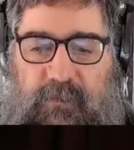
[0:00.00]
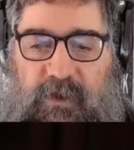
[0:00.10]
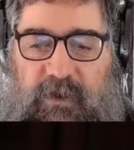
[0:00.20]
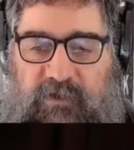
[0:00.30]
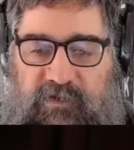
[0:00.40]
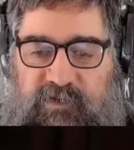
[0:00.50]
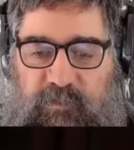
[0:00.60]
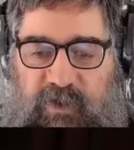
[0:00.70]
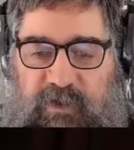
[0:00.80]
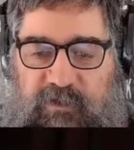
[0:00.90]
He just
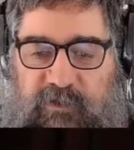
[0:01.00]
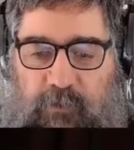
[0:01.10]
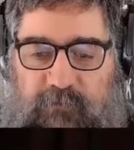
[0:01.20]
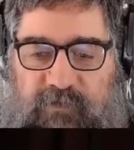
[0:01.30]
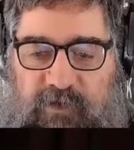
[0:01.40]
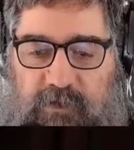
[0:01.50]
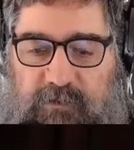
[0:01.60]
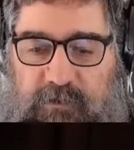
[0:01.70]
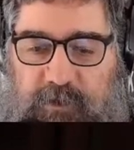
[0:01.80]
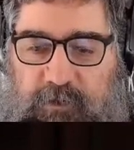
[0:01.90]
appeared there, officer.
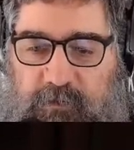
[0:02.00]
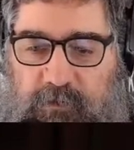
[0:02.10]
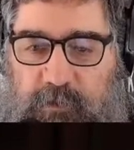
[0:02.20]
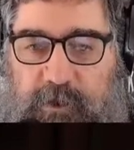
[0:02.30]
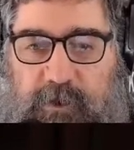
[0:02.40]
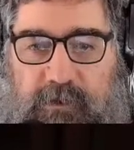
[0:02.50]
I didn't do it.